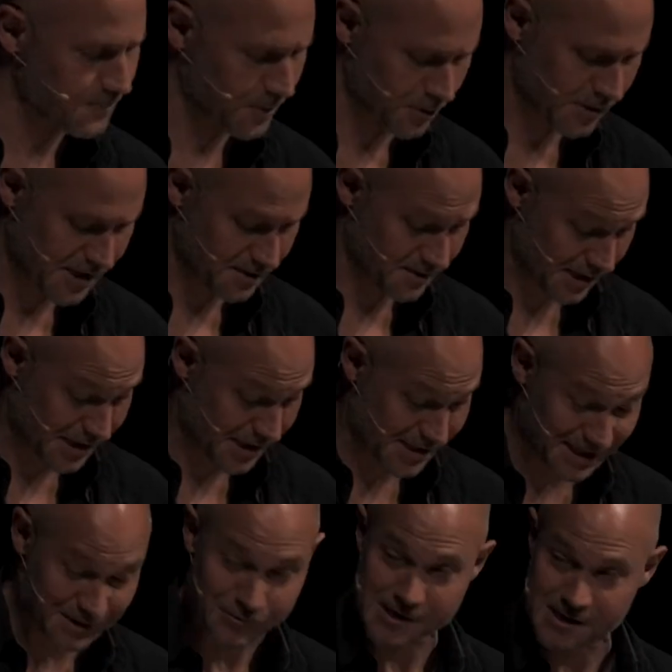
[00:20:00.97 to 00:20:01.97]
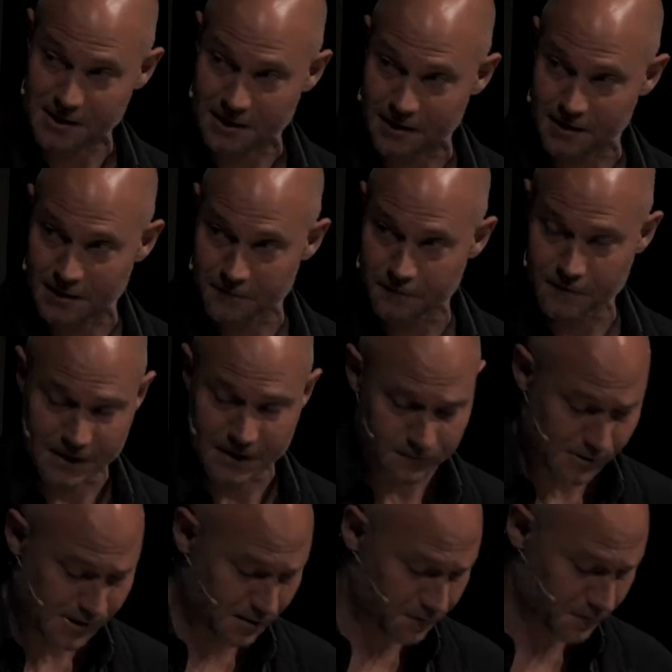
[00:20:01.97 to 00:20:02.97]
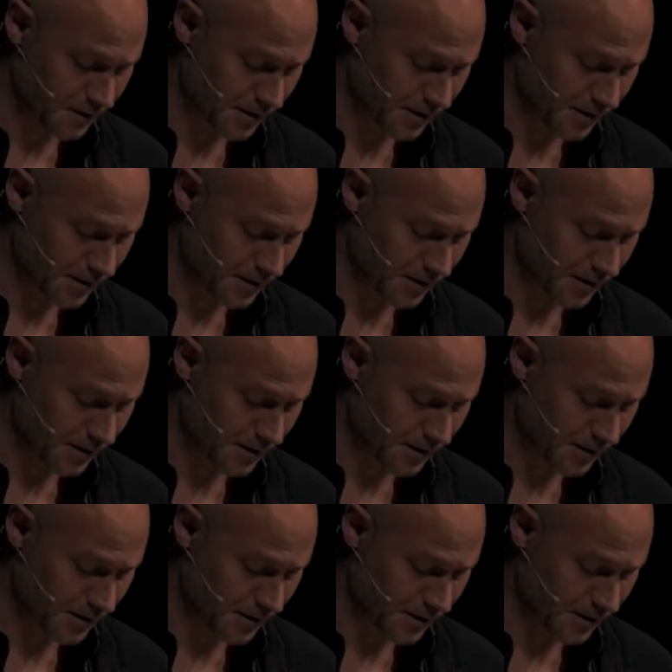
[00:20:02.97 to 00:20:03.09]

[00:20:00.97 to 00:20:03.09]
person, this is interesting, an interesting